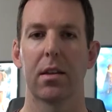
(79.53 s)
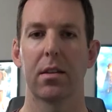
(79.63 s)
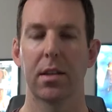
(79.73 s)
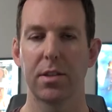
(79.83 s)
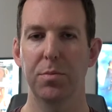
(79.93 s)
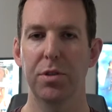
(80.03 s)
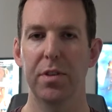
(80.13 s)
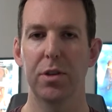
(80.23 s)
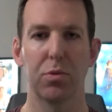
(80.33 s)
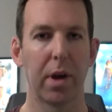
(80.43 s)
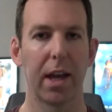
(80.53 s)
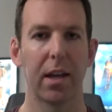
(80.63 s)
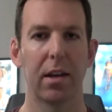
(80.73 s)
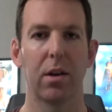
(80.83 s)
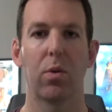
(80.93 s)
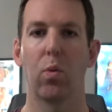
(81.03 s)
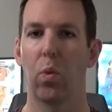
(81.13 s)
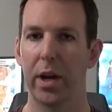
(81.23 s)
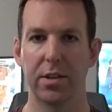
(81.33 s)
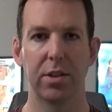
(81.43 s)
This movie ran
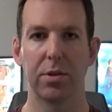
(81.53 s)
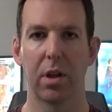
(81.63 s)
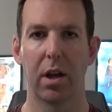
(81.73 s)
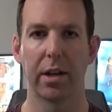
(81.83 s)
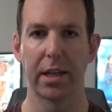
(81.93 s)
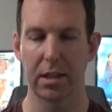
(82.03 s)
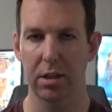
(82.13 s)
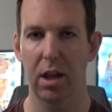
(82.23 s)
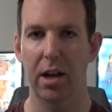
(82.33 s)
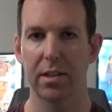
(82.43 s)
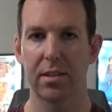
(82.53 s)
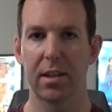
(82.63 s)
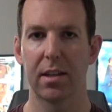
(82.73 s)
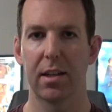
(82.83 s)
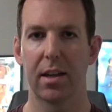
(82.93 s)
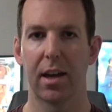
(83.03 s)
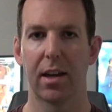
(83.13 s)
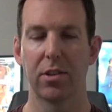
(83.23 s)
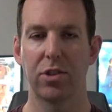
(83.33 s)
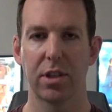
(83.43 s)
way too long. It clocks in
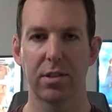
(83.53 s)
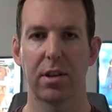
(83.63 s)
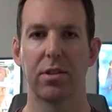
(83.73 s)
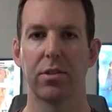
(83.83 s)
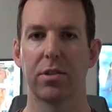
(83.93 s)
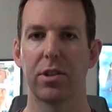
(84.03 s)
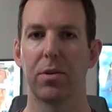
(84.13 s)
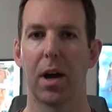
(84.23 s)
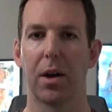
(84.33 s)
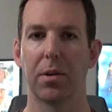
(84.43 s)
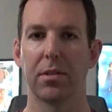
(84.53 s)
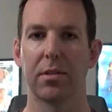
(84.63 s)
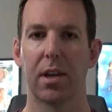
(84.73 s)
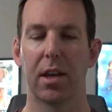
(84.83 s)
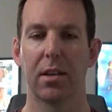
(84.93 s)
at just under 2 hours.